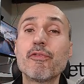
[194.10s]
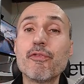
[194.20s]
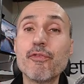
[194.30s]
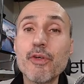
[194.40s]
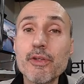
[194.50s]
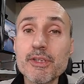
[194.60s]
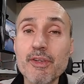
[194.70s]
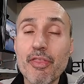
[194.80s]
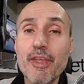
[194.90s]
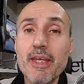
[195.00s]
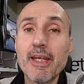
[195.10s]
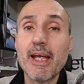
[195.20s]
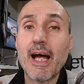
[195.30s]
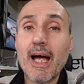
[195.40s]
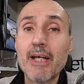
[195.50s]
first thing
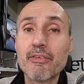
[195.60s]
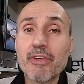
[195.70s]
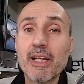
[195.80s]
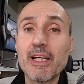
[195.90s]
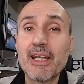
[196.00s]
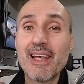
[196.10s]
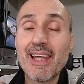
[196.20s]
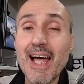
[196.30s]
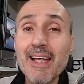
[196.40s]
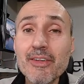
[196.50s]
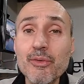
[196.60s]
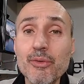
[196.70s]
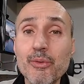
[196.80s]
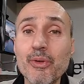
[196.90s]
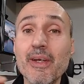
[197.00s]
I really like to
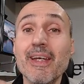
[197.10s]
do